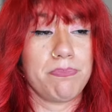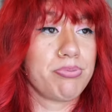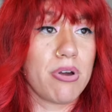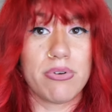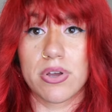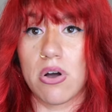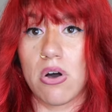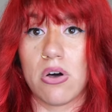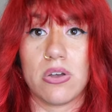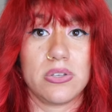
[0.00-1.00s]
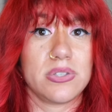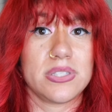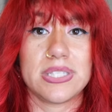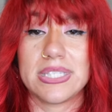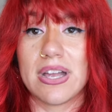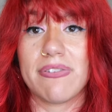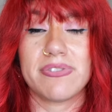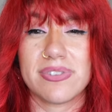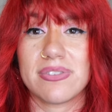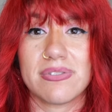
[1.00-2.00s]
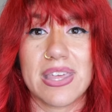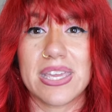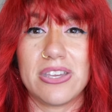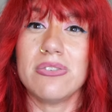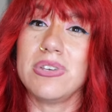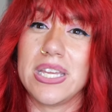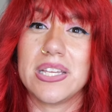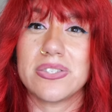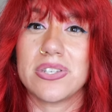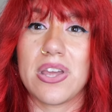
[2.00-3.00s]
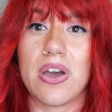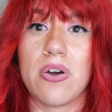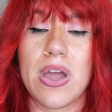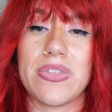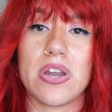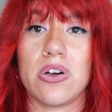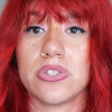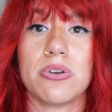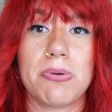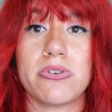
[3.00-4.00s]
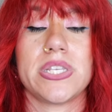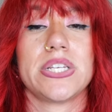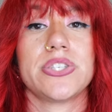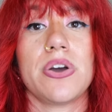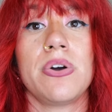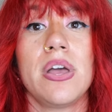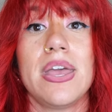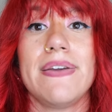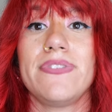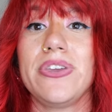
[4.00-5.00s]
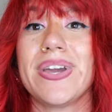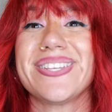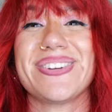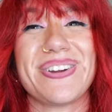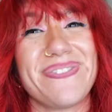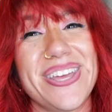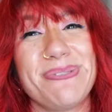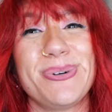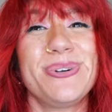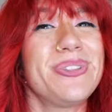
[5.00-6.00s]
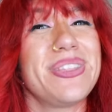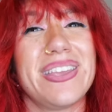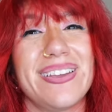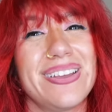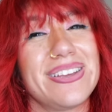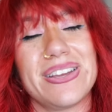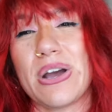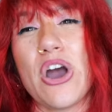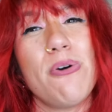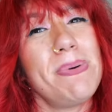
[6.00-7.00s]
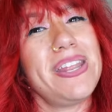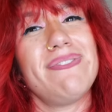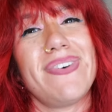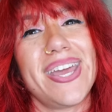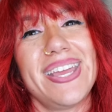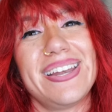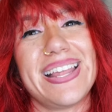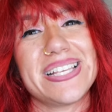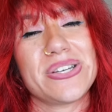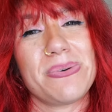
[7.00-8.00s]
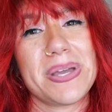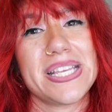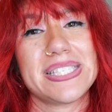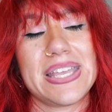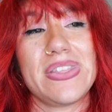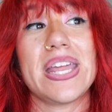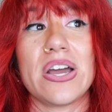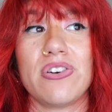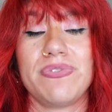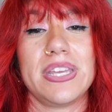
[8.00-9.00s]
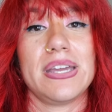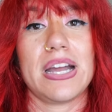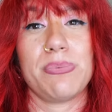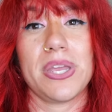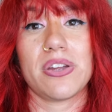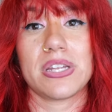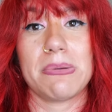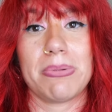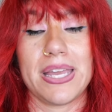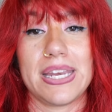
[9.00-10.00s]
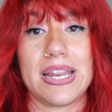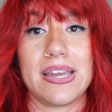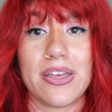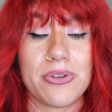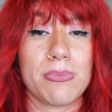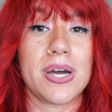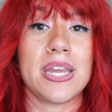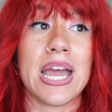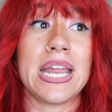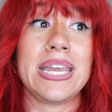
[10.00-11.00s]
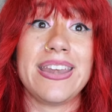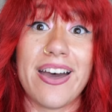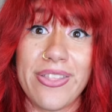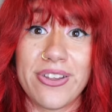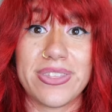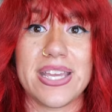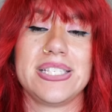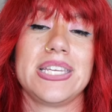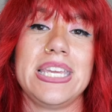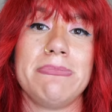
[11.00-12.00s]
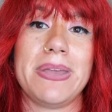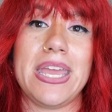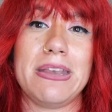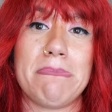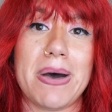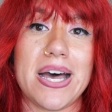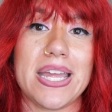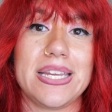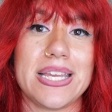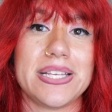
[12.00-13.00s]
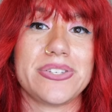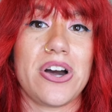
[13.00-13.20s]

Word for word: protocols, stuff that you need to know, and then also posing. So if you guys are available, open invite as always. And then hopefully we are going to plan another one. Another thing to keep in mind is